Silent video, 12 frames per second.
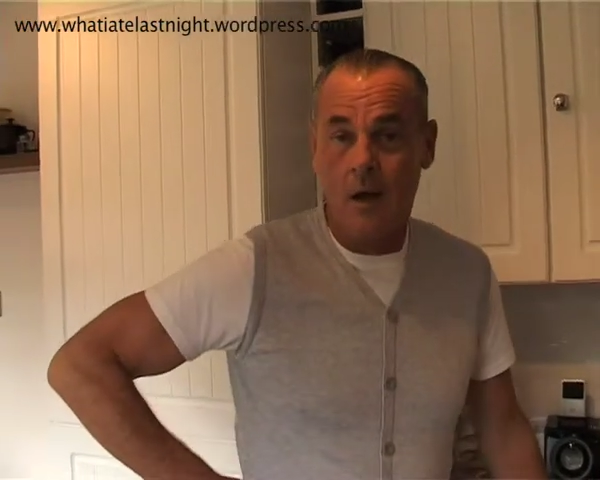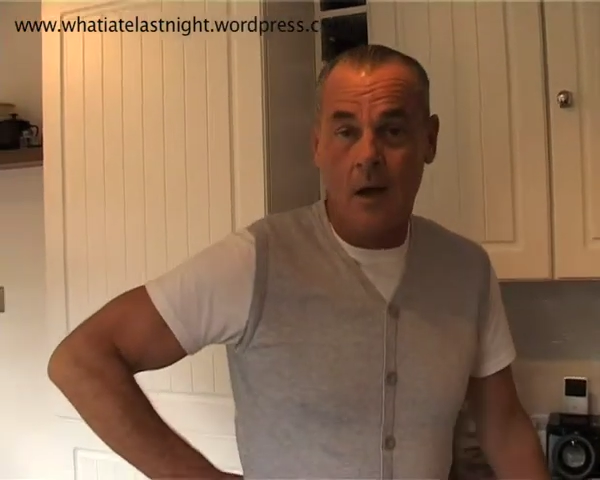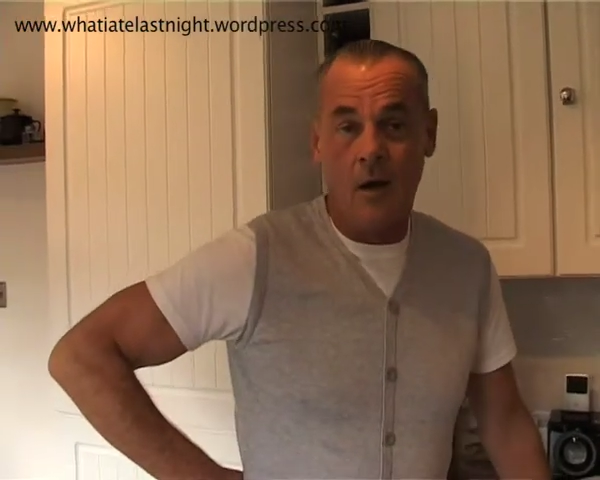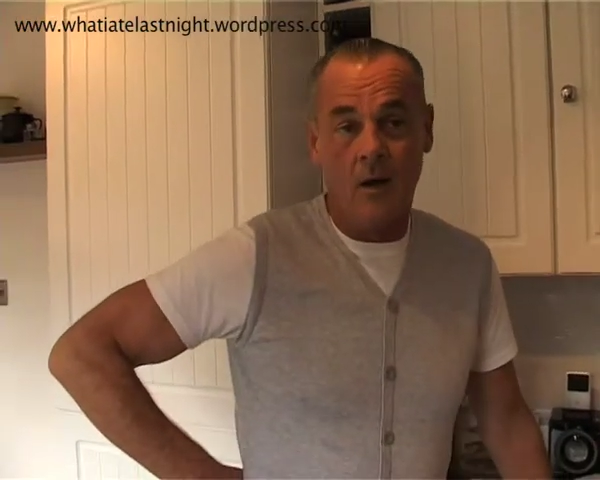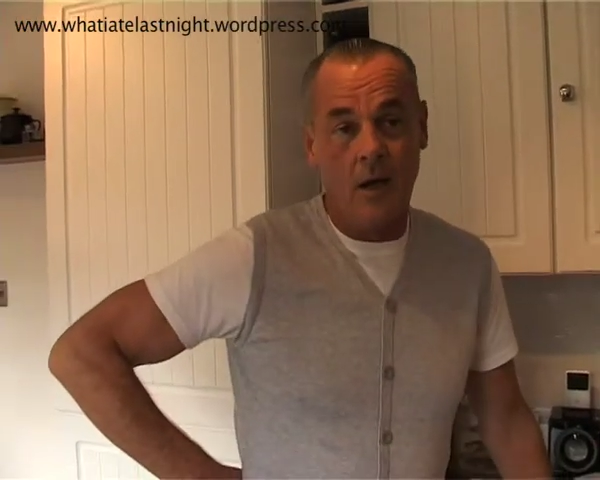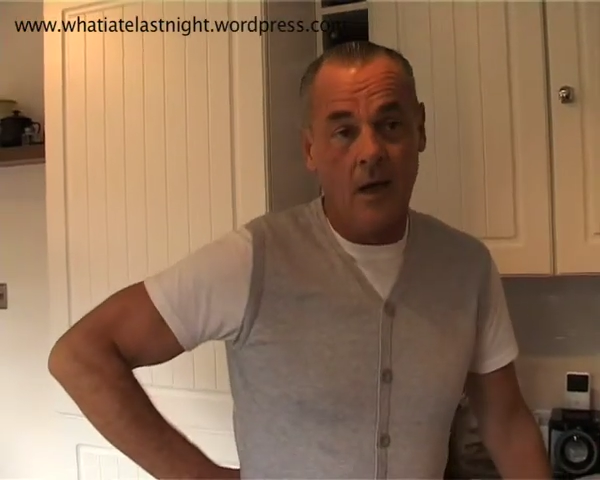
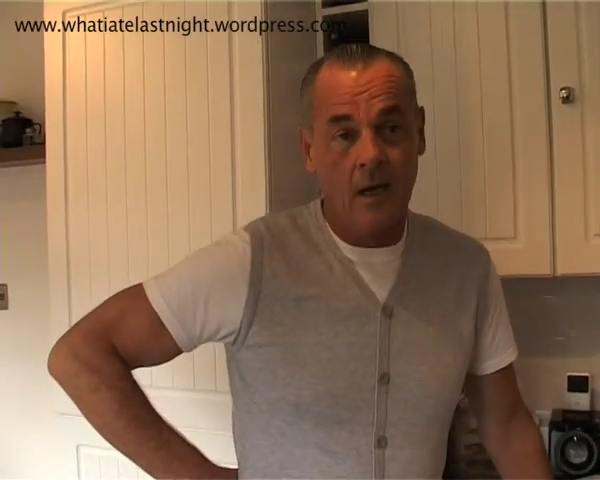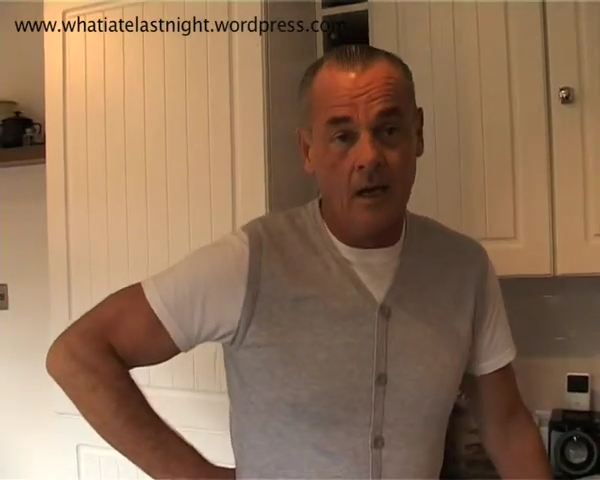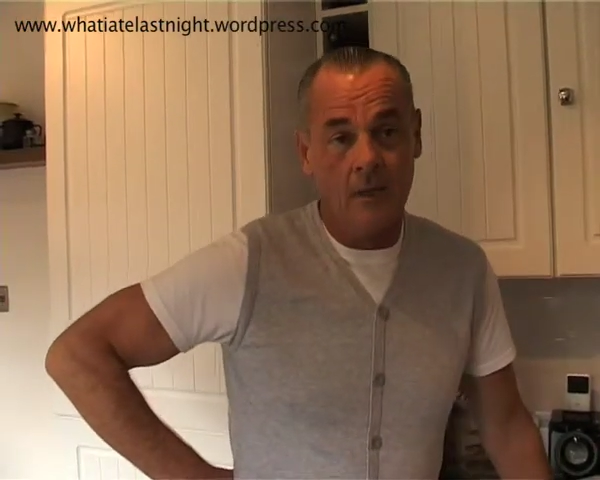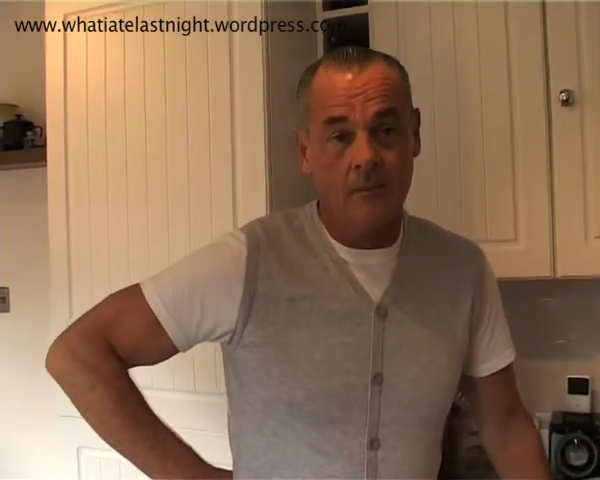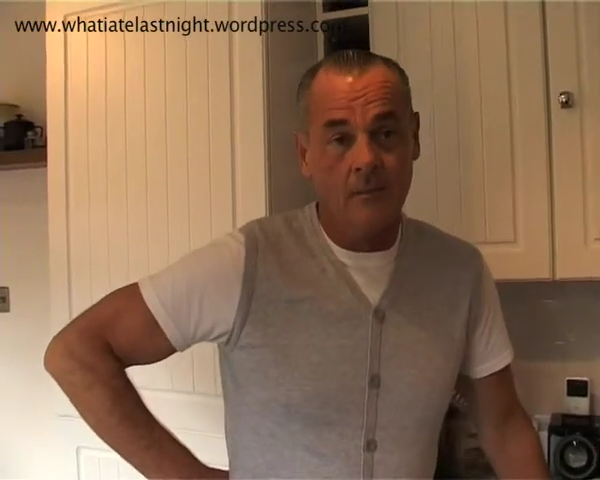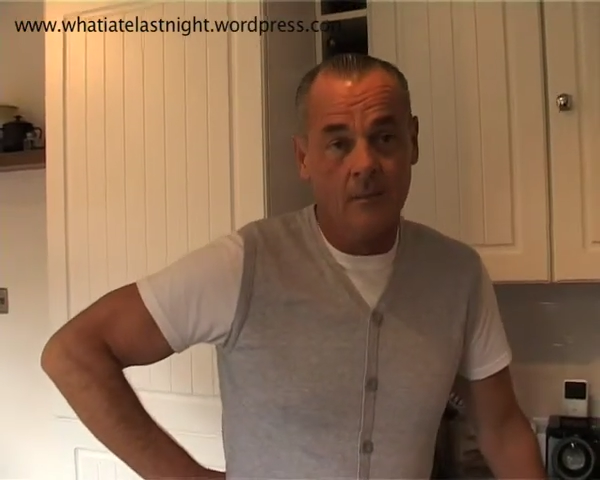
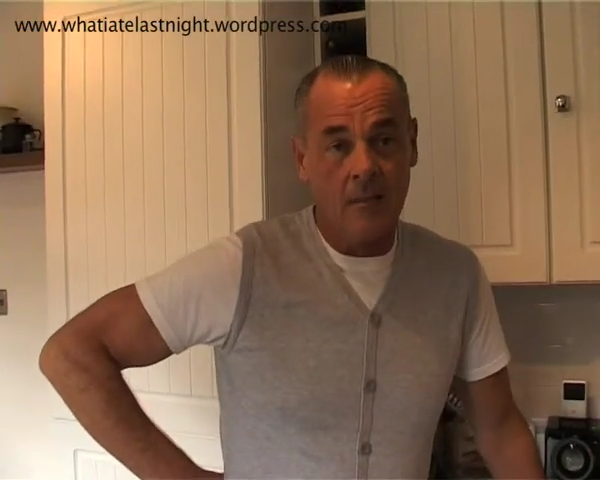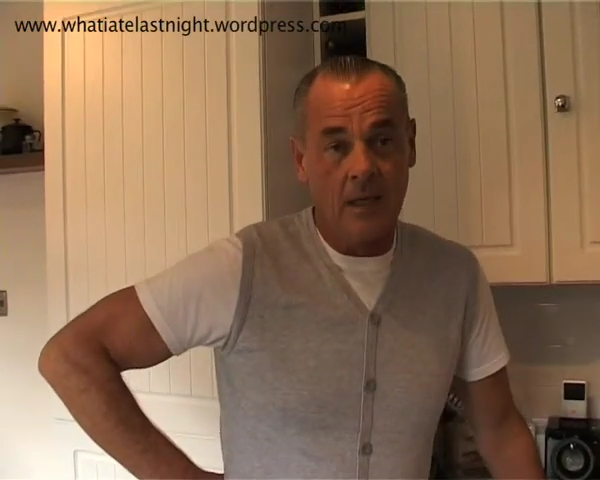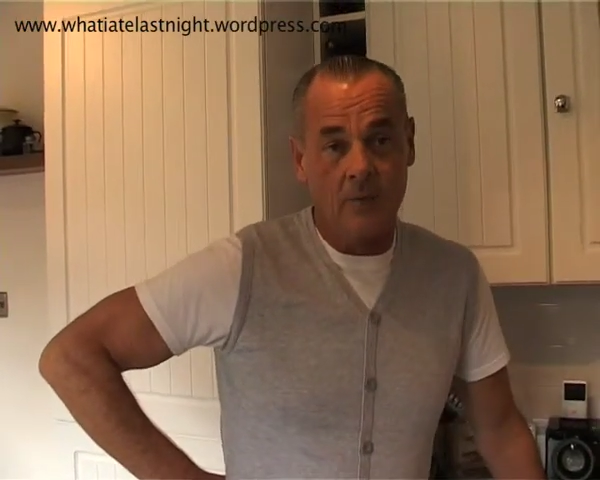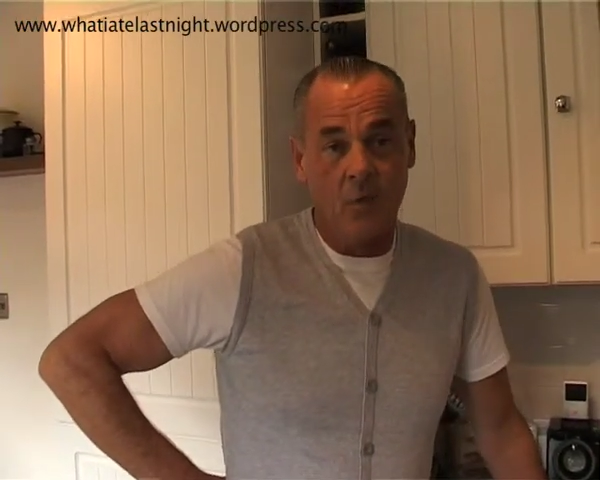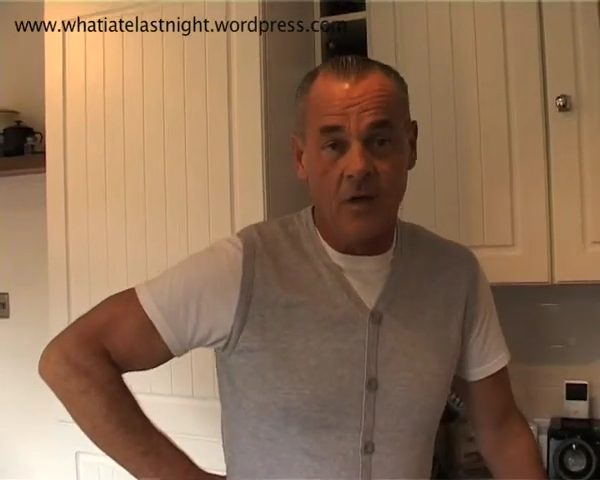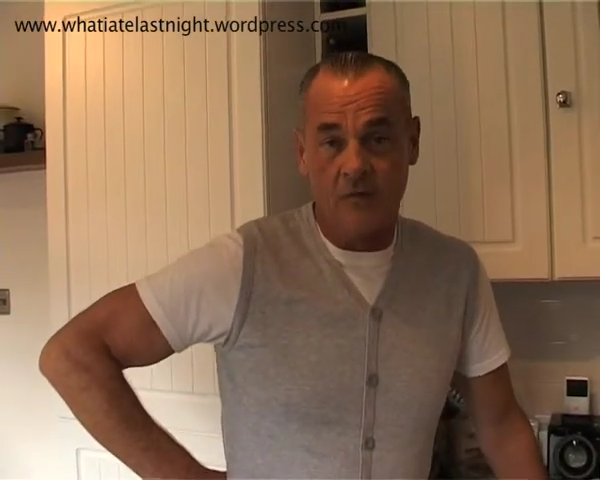I
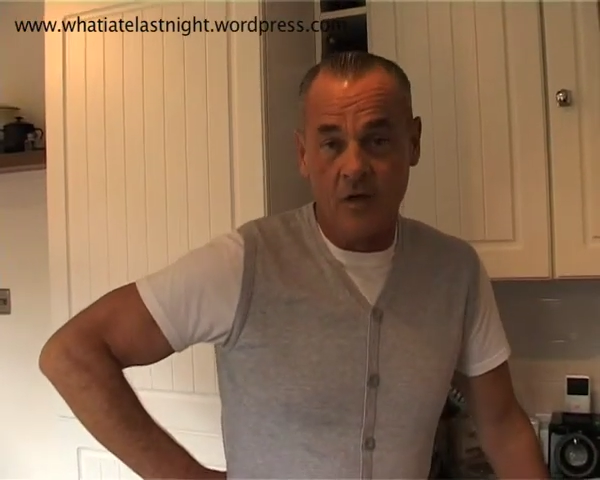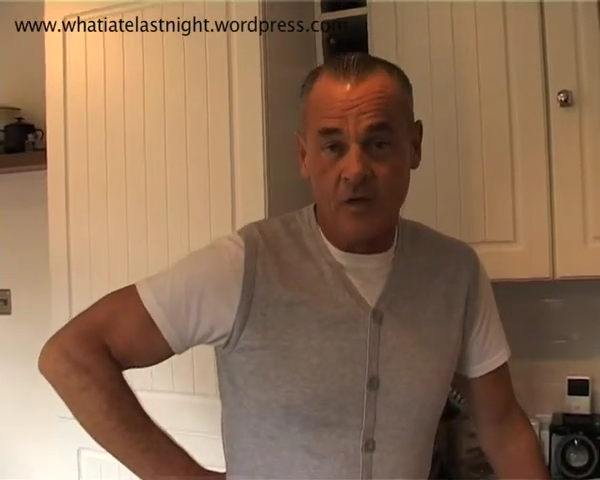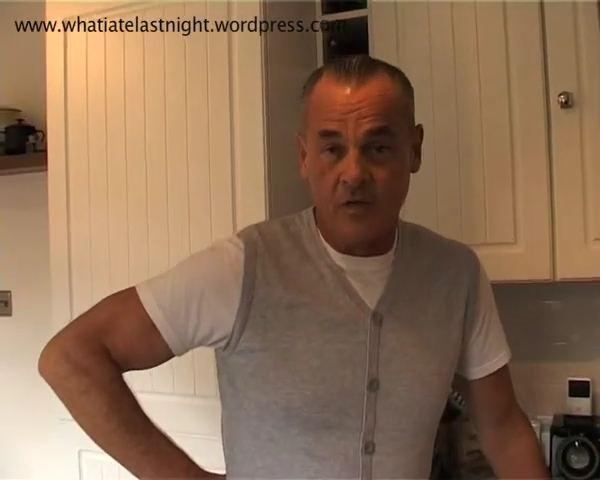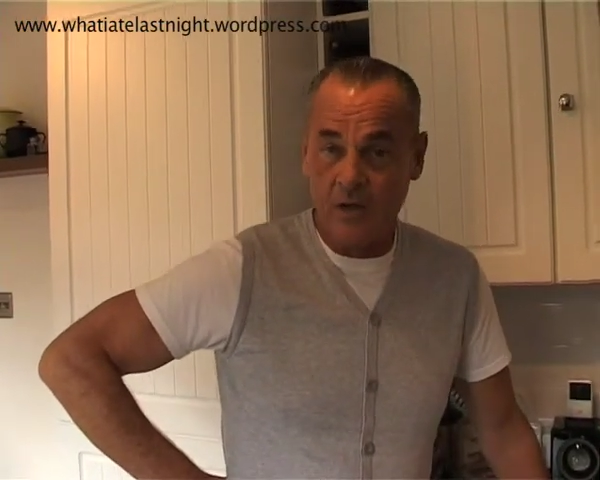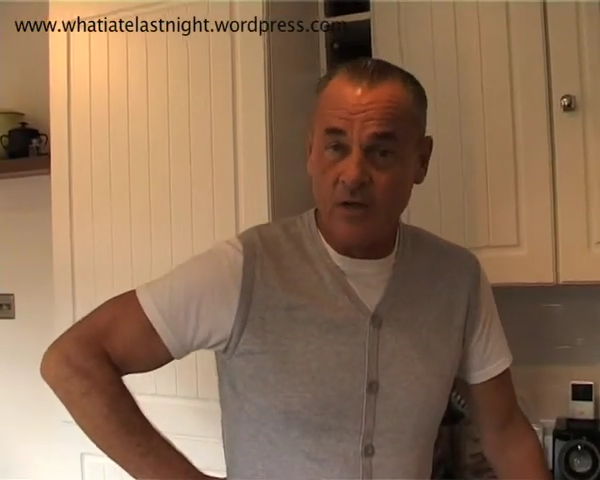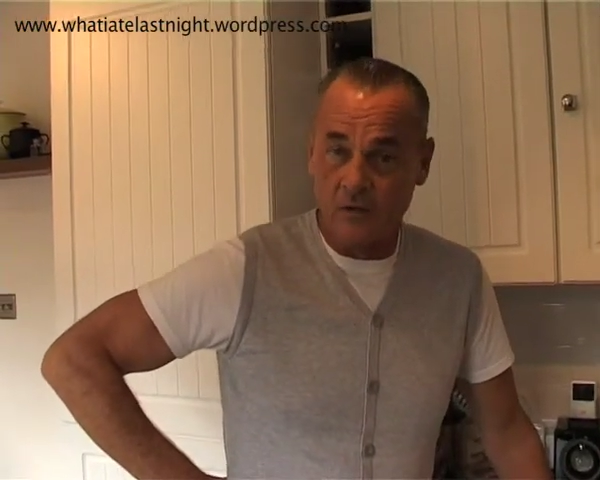made my first
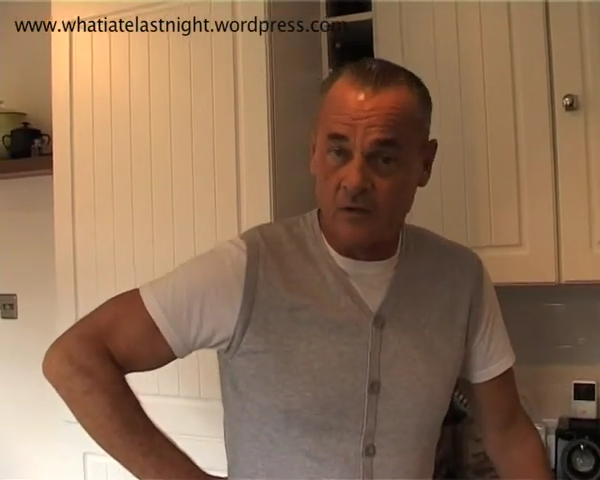feature